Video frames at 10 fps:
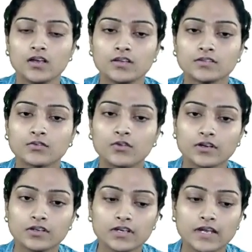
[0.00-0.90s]
So
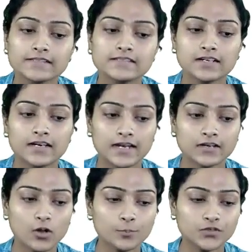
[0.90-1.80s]
what is the
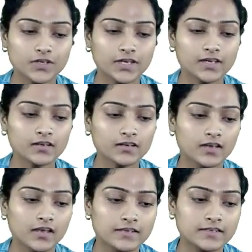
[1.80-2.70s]
correct option here?
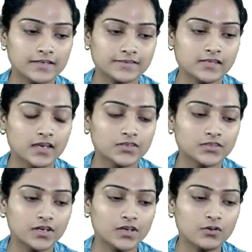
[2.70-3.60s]
Yes.
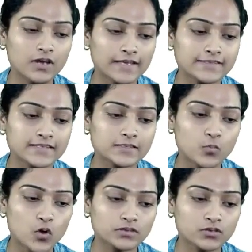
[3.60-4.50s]
Schedule S is
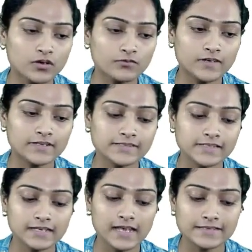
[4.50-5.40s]
both conflict
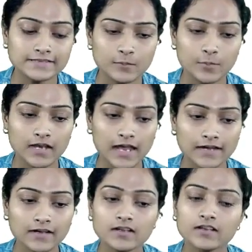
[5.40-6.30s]
serializable
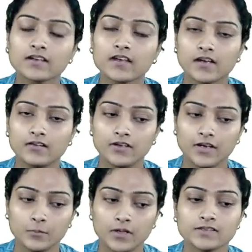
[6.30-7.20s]
and
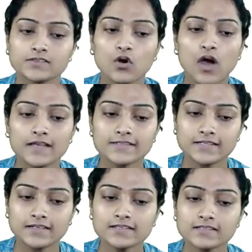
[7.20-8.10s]
recoverable. So
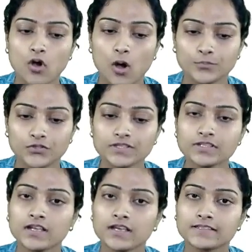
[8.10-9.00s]
answer is option
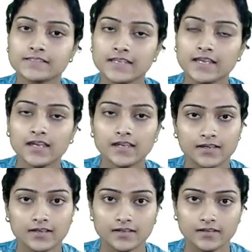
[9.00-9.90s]
C
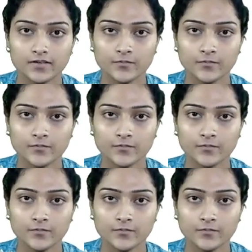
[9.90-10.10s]
here.